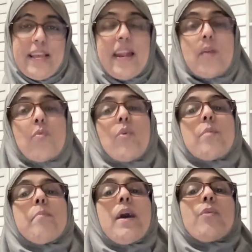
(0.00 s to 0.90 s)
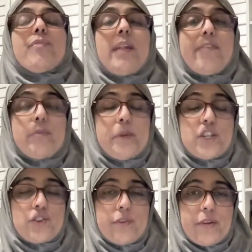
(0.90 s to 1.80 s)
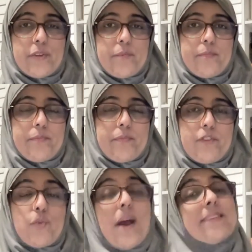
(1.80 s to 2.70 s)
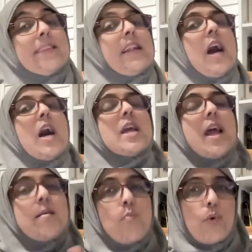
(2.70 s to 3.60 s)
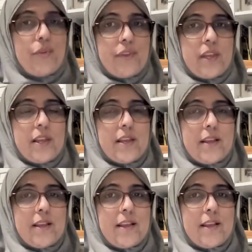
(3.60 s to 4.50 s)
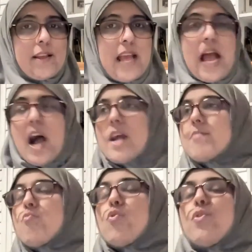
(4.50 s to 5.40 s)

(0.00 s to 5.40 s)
and I wrote a powerful affirmation around it. So I said, I am worthy. I am